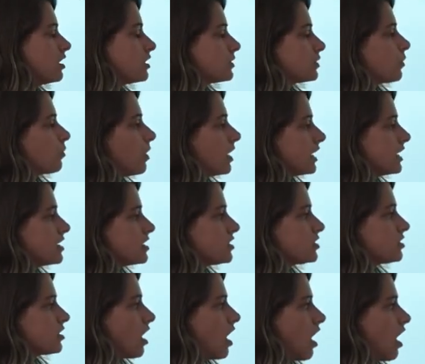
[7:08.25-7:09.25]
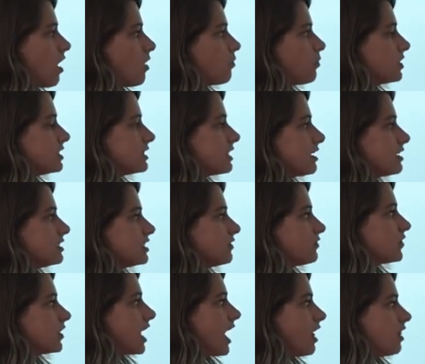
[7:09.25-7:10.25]
So what he saw was that
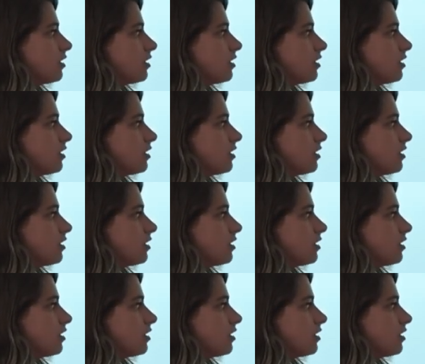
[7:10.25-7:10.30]
different